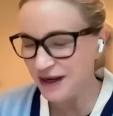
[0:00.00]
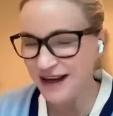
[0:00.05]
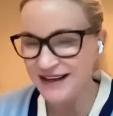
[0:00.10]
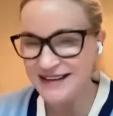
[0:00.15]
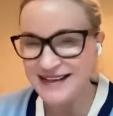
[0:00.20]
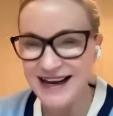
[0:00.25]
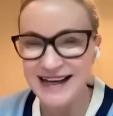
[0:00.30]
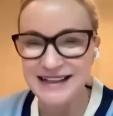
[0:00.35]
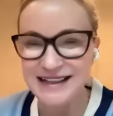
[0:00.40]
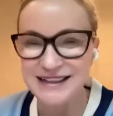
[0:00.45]
I
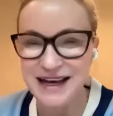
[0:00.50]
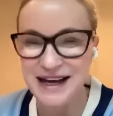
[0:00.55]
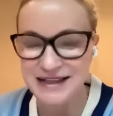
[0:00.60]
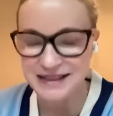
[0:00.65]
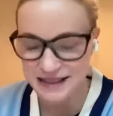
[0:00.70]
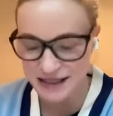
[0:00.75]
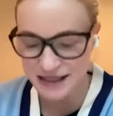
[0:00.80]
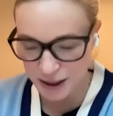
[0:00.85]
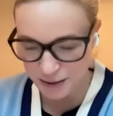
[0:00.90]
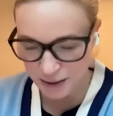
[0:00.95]
had a
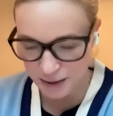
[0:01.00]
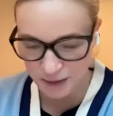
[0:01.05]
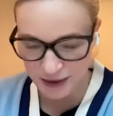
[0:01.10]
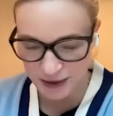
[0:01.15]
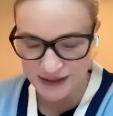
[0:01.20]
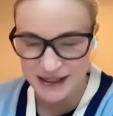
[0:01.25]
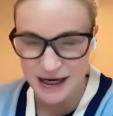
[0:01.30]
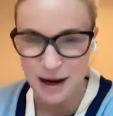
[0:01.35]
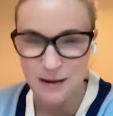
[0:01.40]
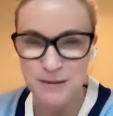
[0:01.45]
client say to me
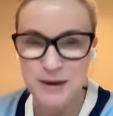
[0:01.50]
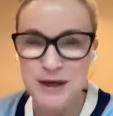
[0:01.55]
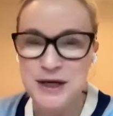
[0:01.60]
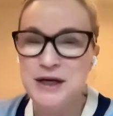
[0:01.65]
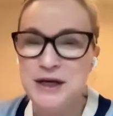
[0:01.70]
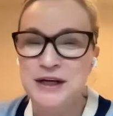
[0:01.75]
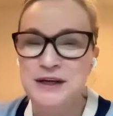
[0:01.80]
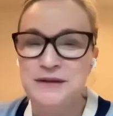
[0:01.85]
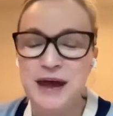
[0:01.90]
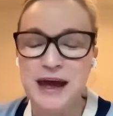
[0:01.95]
one time,
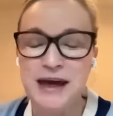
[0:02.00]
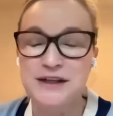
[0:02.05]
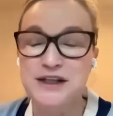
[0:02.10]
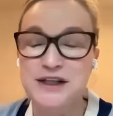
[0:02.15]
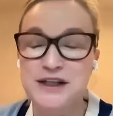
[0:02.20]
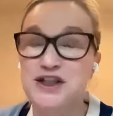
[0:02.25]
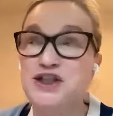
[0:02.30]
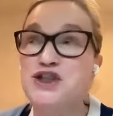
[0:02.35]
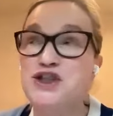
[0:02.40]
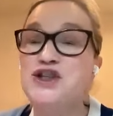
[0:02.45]
they had
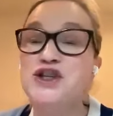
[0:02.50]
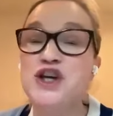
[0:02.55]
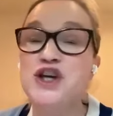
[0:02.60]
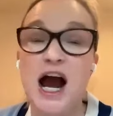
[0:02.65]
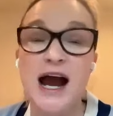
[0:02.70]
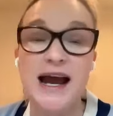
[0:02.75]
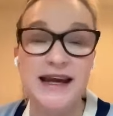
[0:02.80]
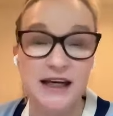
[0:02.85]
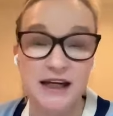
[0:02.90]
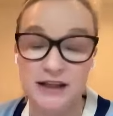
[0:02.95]
this
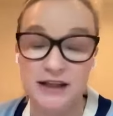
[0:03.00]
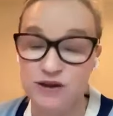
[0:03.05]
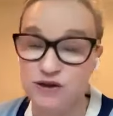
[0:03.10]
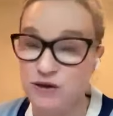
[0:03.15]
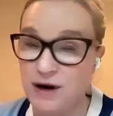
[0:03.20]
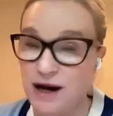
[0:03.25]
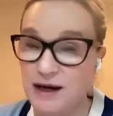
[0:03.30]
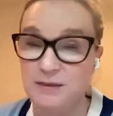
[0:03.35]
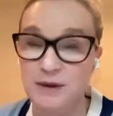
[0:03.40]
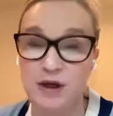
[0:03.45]
giant
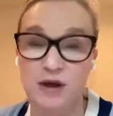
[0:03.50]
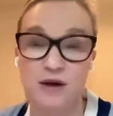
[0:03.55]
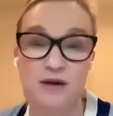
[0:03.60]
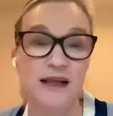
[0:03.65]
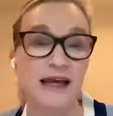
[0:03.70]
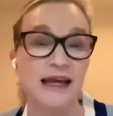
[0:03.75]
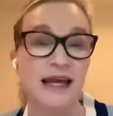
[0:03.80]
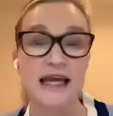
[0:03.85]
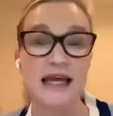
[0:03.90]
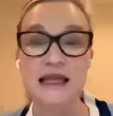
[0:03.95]
treadmill
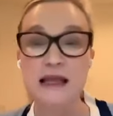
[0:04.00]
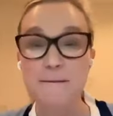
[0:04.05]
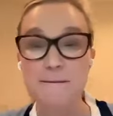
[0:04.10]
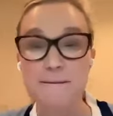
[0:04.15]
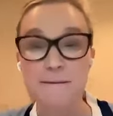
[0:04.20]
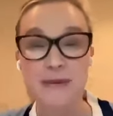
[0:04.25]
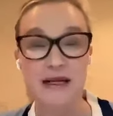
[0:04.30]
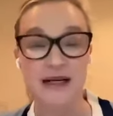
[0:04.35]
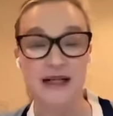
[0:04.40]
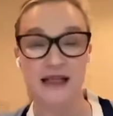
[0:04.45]
like in the
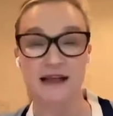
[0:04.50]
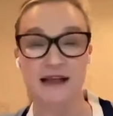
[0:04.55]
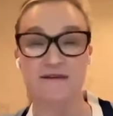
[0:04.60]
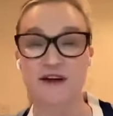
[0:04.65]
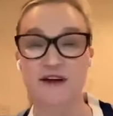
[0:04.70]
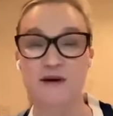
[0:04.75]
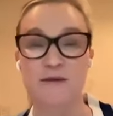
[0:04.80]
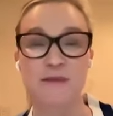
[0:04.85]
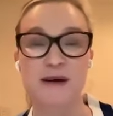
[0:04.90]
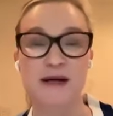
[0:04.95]
middle
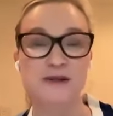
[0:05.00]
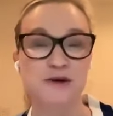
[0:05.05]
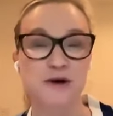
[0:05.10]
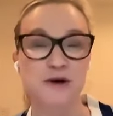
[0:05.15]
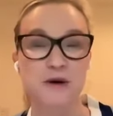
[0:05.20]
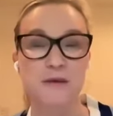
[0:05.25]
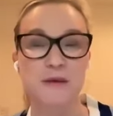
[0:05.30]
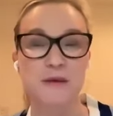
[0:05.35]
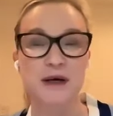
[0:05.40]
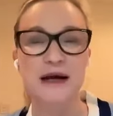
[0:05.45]
of their
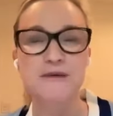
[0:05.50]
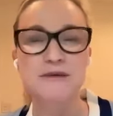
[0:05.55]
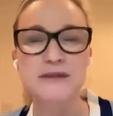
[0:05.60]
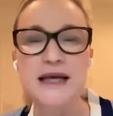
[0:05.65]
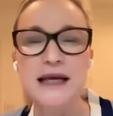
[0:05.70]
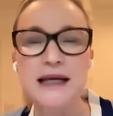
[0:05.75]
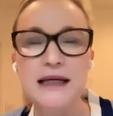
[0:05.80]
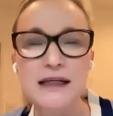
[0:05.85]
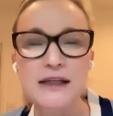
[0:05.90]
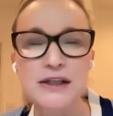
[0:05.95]
bedroom. And I was
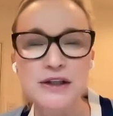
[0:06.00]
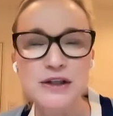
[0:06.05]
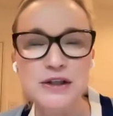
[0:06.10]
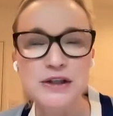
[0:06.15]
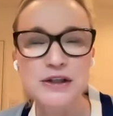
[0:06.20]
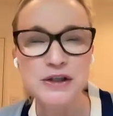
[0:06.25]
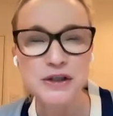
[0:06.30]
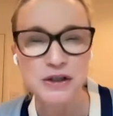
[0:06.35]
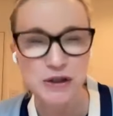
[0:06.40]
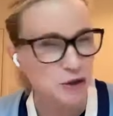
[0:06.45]
like,
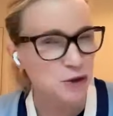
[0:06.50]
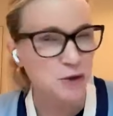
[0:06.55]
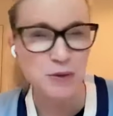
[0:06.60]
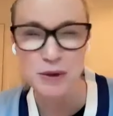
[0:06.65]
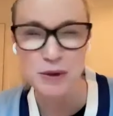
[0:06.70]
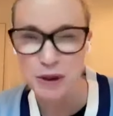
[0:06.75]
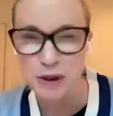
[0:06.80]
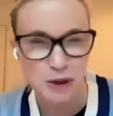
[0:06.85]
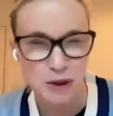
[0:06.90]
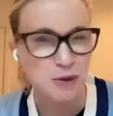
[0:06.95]
do
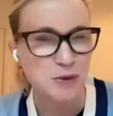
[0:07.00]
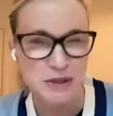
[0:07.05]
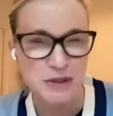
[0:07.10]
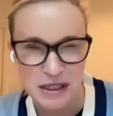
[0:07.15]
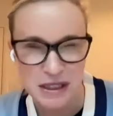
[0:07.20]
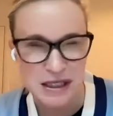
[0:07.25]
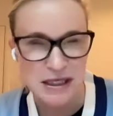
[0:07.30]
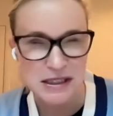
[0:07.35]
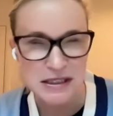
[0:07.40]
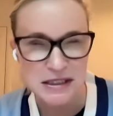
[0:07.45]
you use
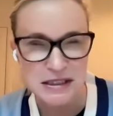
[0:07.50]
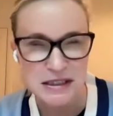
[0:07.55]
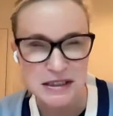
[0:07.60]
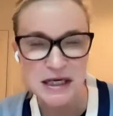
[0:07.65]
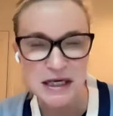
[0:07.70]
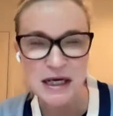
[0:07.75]
this?